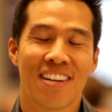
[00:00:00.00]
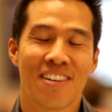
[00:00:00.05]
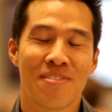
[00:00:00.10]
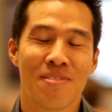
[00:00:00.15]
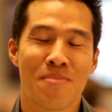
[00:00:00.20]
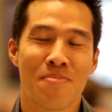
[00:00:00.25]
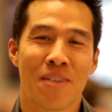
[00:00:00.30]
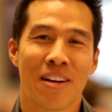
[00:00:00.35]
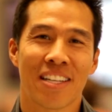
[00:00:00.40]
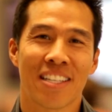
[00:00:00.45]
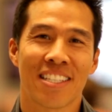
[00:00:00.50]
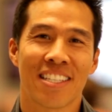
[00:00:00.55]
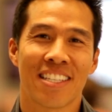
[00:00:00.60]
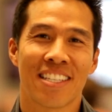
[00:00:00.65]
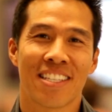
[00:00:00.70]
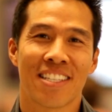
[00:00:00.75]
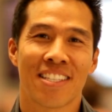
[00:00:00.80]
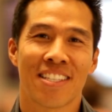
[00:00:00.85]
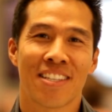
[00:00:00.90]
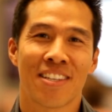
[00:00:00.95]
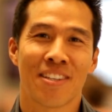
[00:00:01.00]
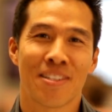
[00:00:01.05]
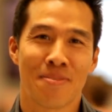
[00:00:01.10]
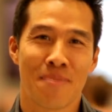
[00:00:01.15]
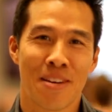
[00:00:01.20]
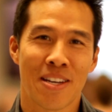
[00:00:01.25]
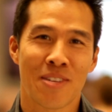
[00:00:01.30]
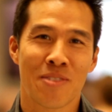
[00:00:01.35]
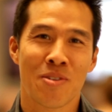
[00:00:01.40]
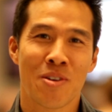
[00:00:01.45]
We practice
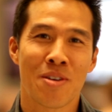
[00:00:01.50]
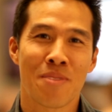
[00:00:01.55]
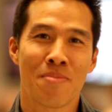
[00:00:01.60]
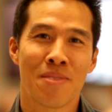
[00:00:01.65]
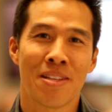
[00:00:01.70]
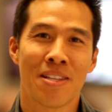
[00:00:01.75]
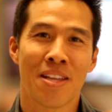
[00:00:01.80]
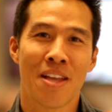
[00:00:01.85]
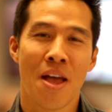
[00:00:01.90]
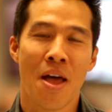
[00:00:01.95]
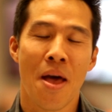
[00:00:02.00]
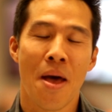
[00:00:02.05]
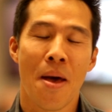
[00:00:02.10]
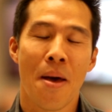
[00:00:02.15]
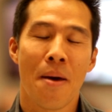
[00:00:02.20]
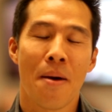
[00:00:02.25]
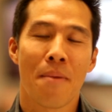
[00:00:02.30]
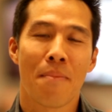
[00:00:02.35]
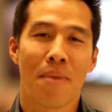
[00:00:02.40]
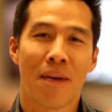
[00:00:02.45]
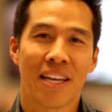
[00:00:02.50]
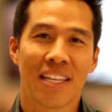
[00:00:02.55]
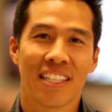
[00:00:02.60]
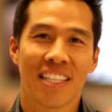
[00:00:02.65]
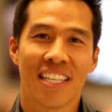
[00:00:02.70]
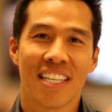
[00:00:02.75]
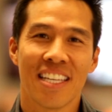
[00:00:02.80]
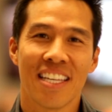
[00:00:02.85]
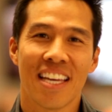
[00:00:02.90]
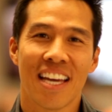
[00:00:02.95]
cosmetic treatment
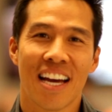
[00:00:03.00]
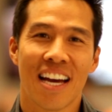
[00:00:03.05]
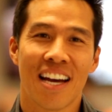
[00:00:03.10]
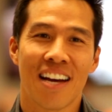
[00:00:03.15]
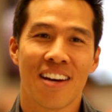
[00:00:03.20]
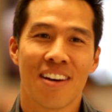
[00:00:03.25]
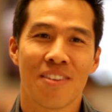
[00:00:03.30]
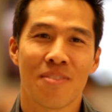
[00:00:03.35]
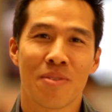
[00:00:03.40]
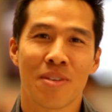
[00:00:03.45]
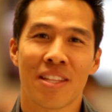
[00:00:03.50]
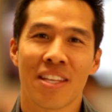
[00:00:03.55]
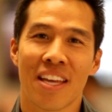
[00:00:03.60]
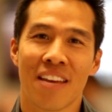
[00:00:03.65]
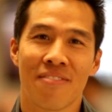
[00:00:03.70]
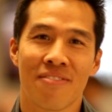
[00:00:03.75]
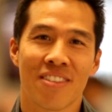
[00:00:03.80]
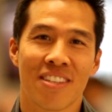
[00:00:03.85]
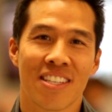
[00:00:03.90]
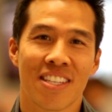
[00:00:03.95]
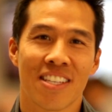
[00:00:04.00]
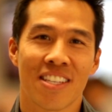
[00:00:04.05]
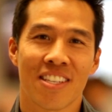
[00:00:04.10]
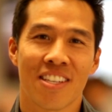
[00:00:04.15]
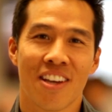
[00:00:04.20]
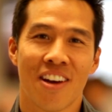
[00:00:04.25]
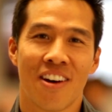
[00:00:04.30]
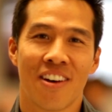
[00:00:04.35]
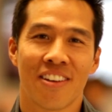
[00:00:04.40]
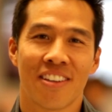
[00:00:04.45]
mainly, with
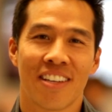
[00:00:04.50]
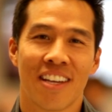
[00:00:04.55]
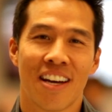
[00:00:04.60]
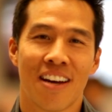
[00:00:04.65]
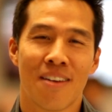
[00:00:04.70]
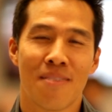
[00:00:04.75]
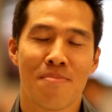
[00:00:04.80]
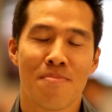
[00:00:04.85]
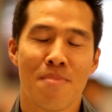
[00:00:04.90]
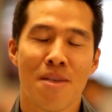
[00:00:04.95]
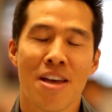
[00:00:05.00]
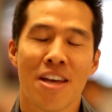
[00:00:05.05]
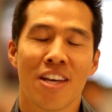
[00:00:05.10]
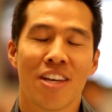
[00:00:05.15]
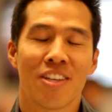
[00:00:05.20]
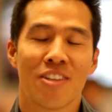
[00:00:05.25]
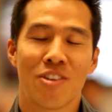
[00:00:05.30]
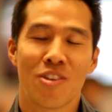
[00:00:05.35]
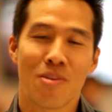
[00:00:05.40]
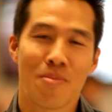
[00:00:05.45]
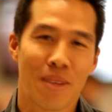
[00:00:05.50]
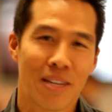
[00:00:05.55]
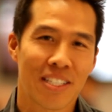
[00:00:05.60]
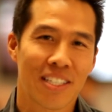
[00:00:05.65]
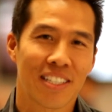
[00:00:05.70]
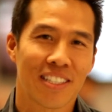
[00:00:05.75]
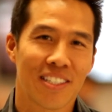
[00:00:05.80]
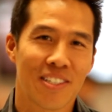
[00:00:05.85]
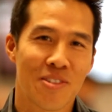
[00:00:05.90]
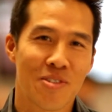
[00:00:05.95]
emphasis on
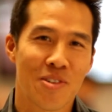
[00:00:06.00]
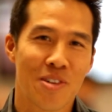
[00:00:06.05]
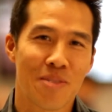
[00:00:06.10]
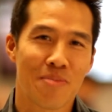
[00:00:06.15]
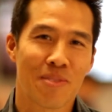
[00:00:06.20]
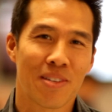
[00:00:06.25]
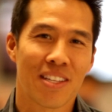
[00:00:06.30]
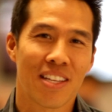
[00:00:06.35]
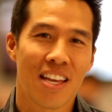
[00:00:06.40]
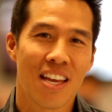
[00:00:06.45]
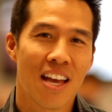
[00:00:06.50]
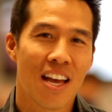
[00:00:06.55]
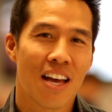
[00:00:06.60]
neuromuscular treatment.